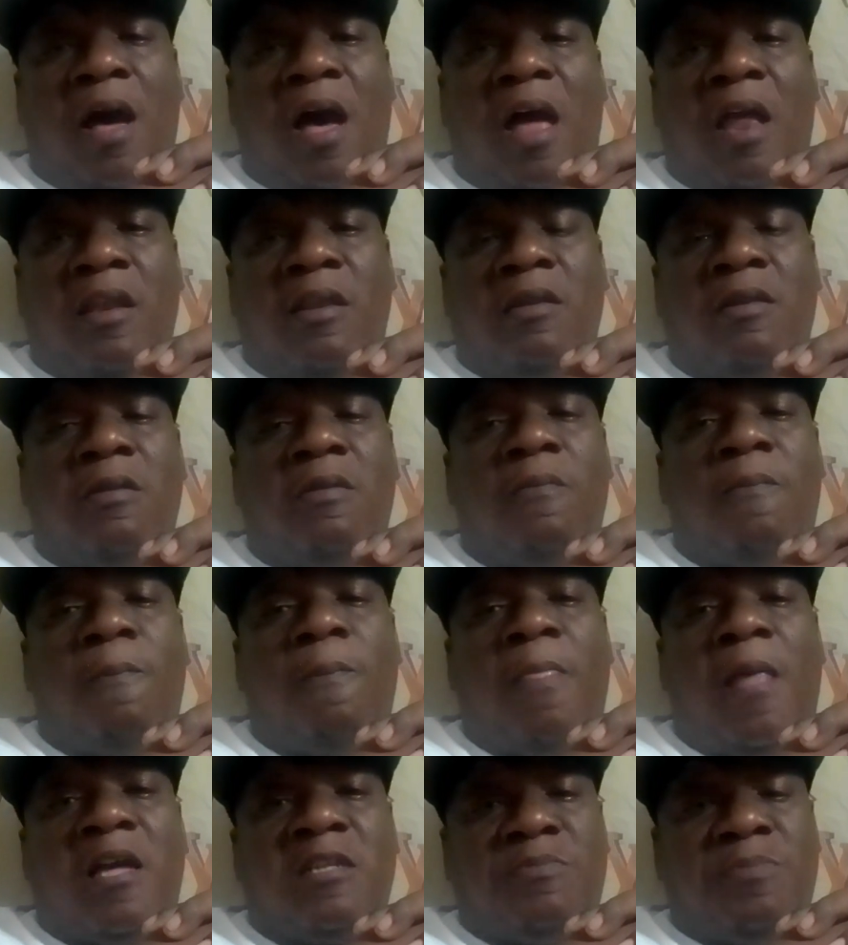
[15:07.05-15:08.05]
And
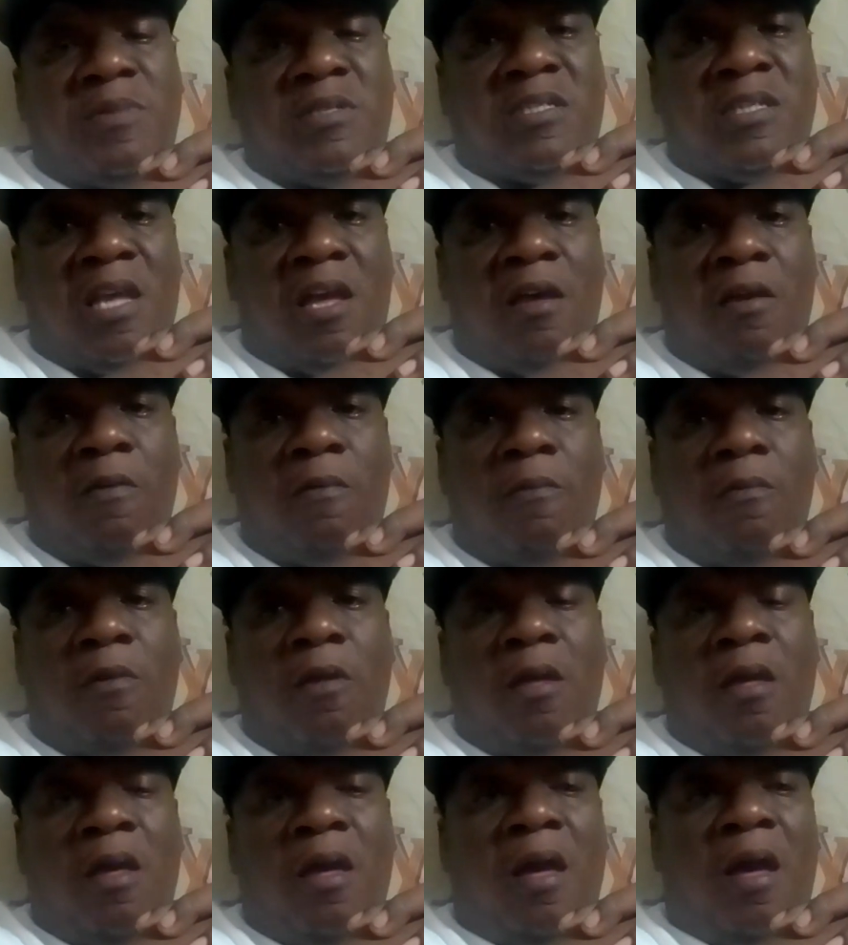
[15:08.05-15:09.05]
as me say,
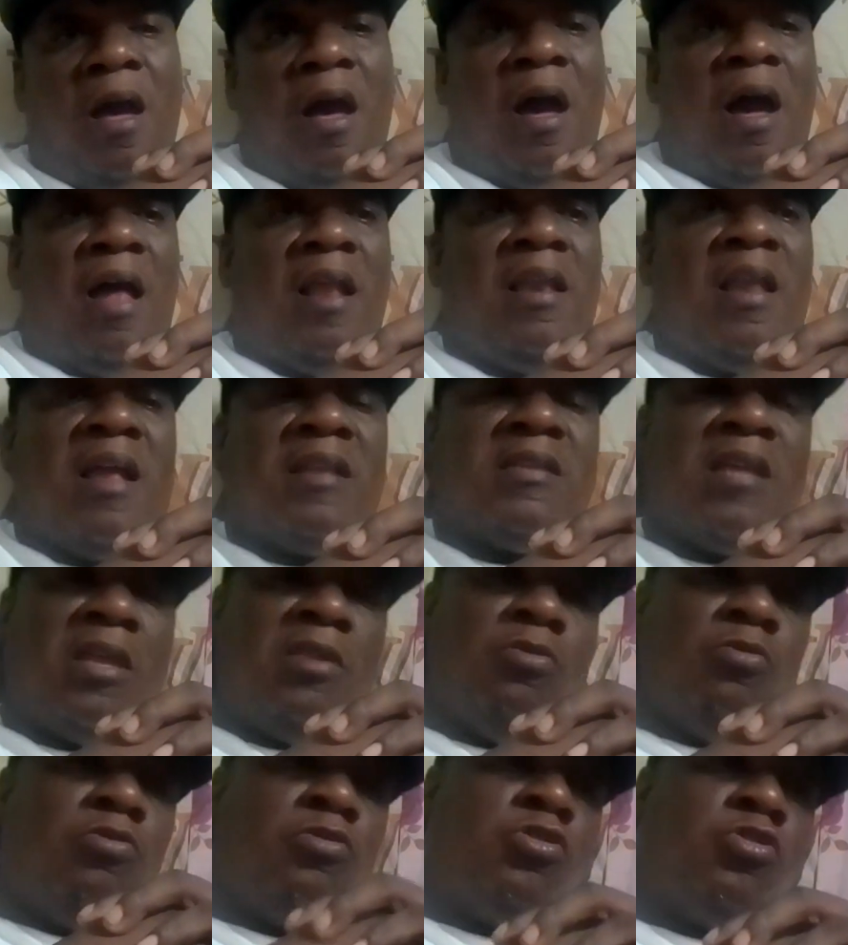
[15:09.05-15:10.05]
a lot
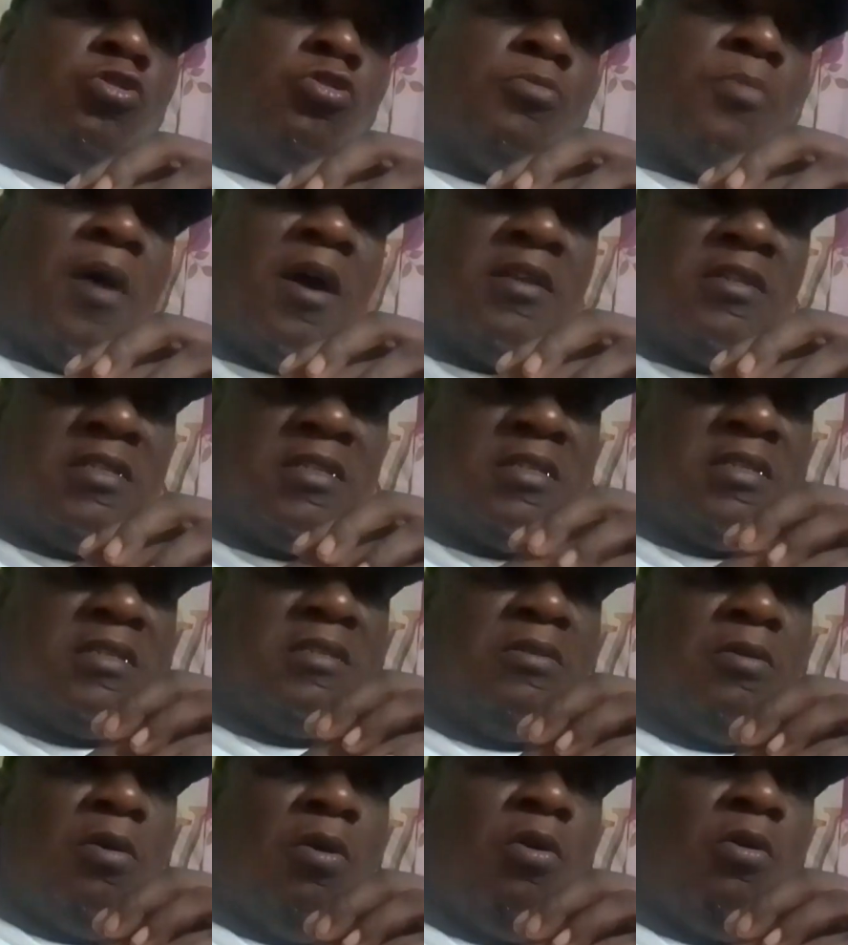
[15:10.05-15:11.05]
of
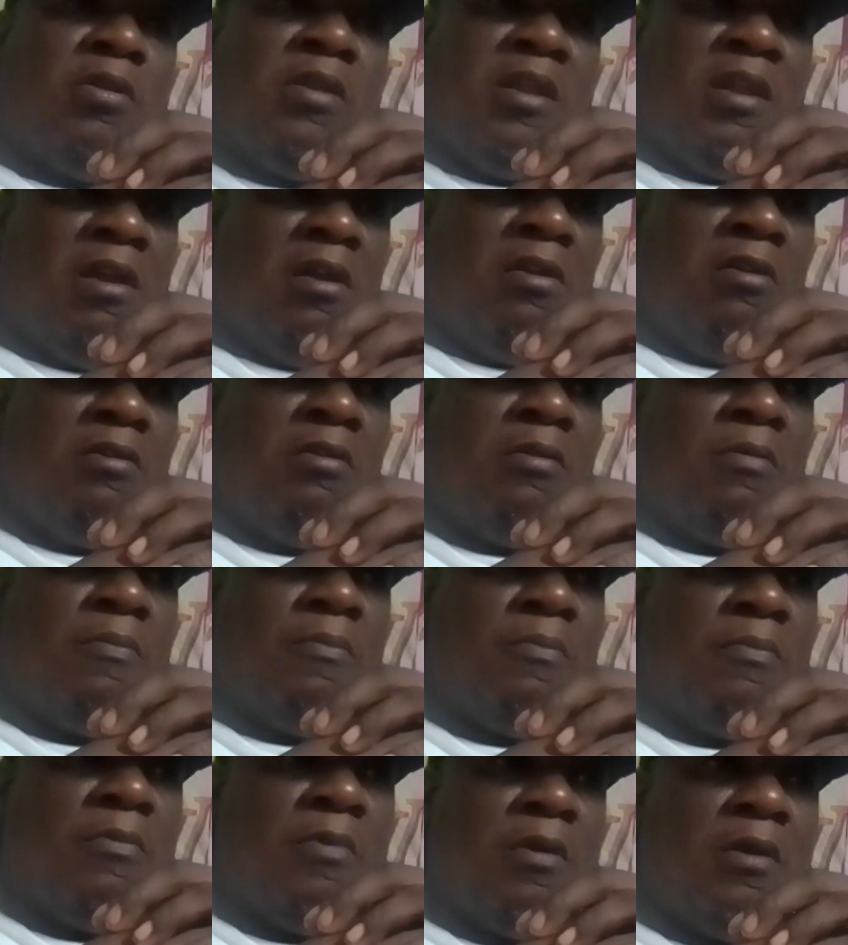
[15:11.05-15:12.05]
YouTubers out there,
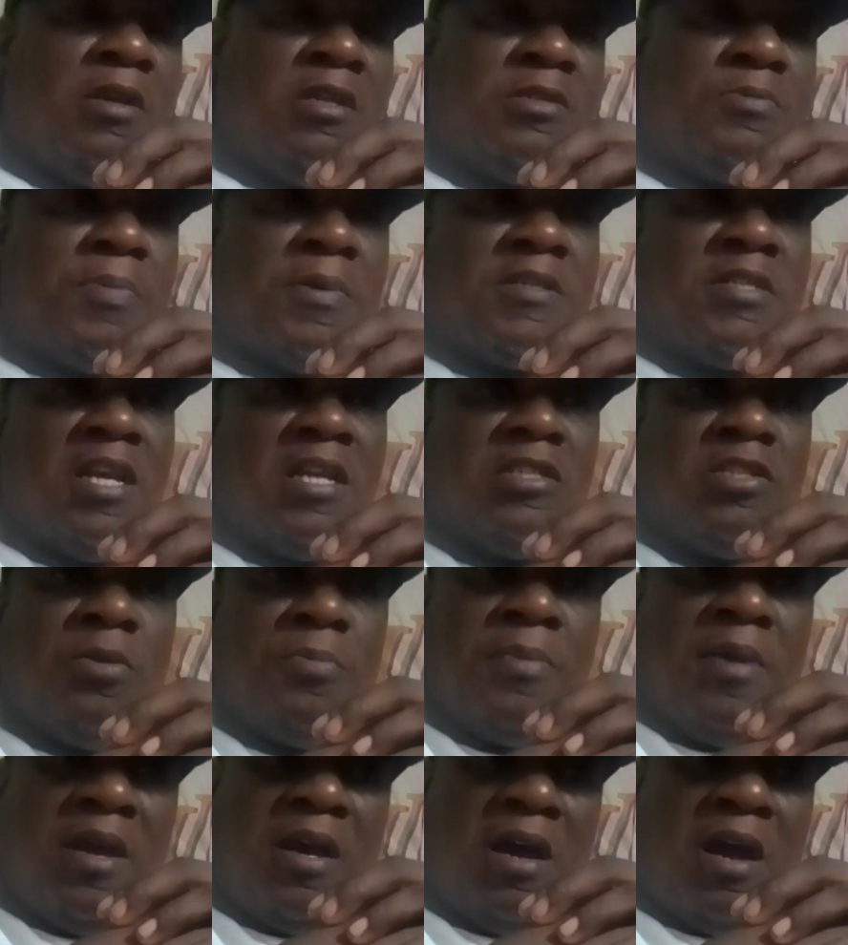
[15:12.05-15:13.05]
especially in
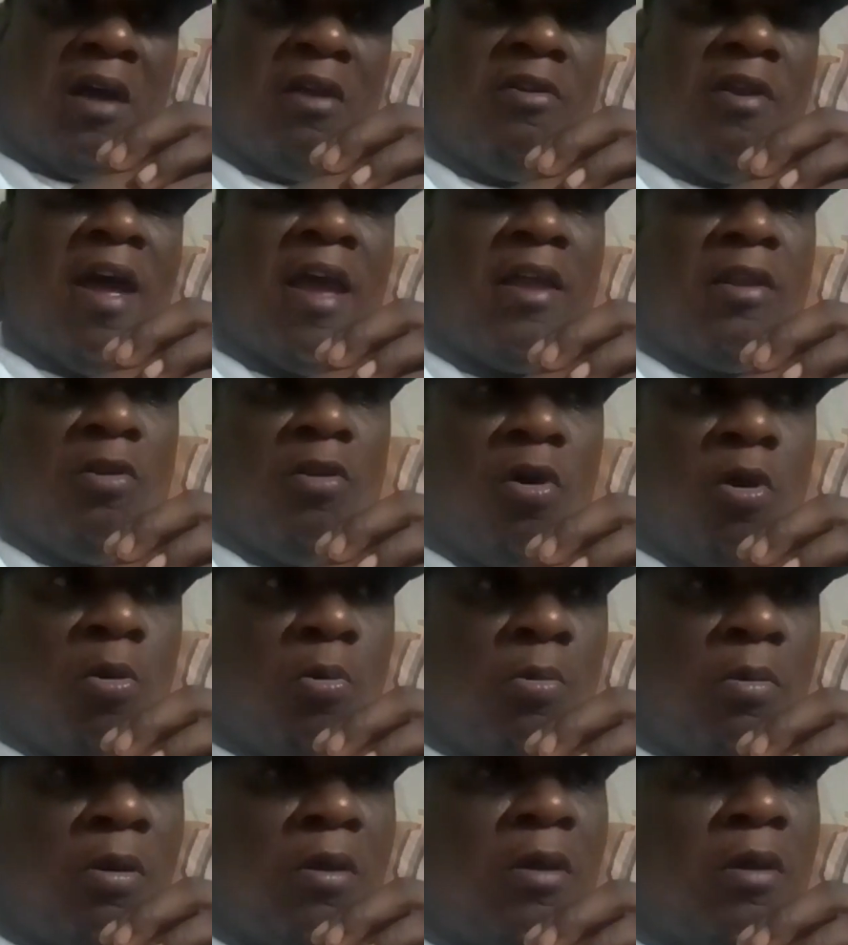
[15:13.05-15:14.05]
Jamaica right
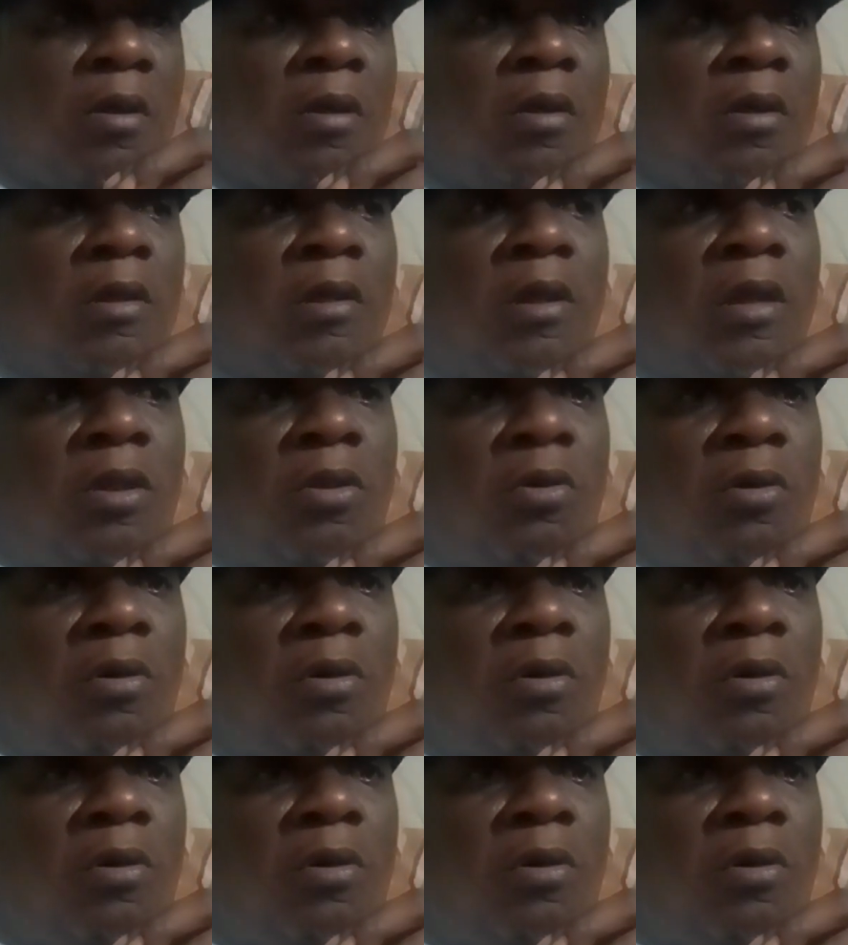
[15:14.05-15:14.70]
now, you